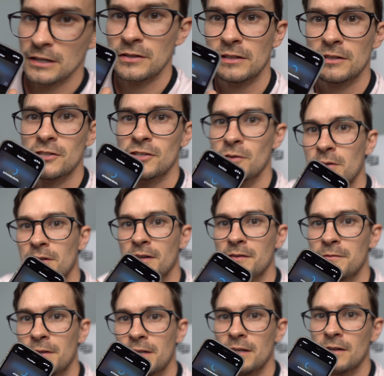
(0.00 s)
I tried to show it
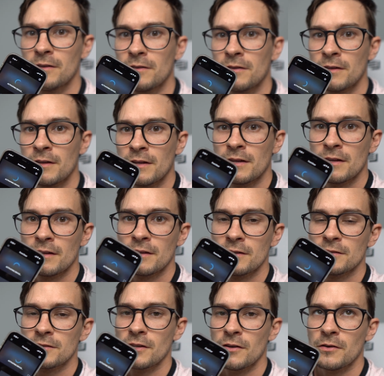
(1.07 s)
on video.
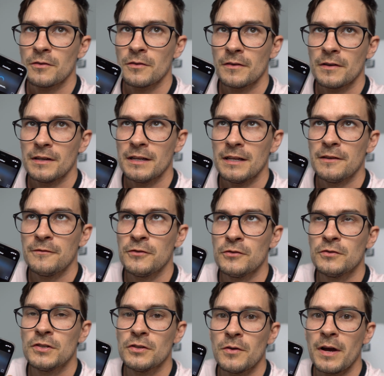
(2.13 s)
So if
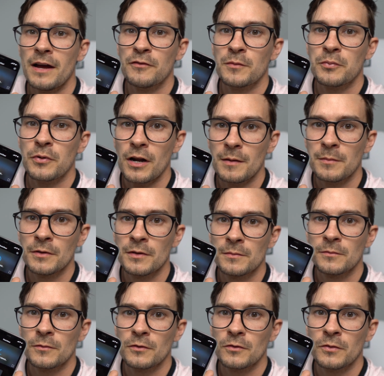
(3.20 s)
you do have a
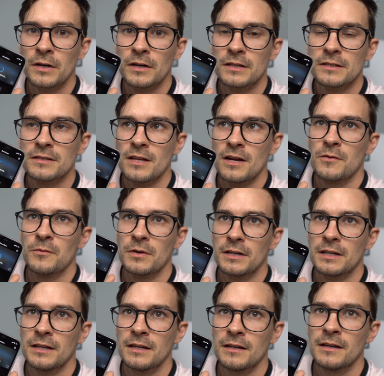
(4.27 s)
problem where it's not
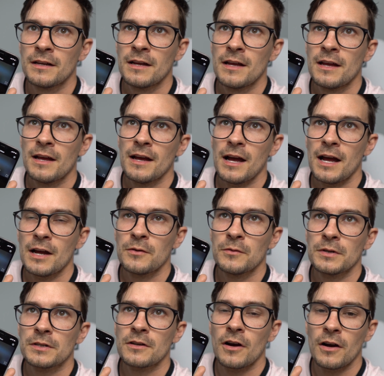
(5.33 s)
working, I
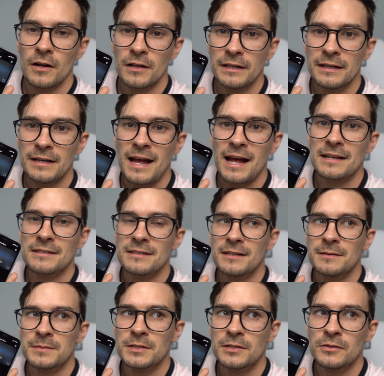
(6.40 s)
would call in, ask
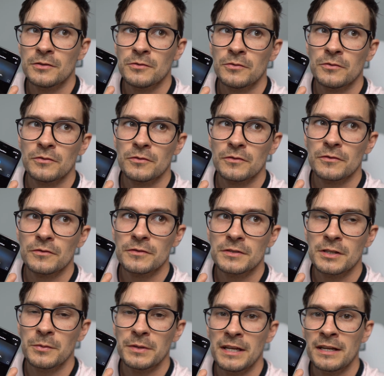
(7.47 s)
them to
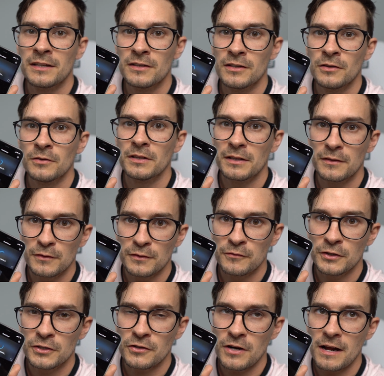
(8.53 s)
see what they can do. They'll give you the
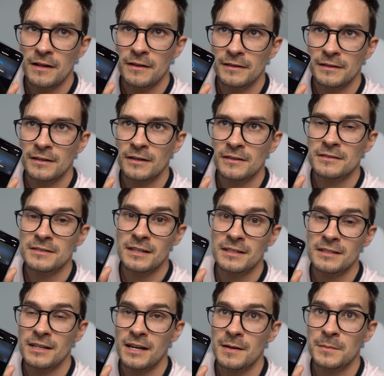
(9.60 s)
free trial, and then on the
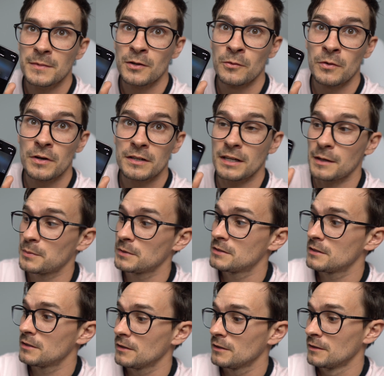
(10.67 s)
second time it worked up
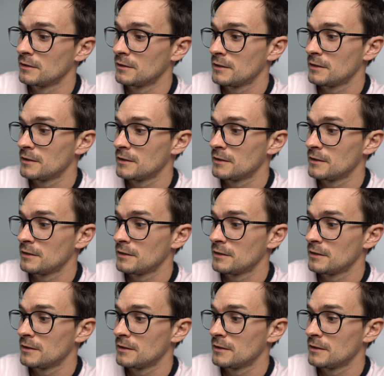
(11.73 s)
until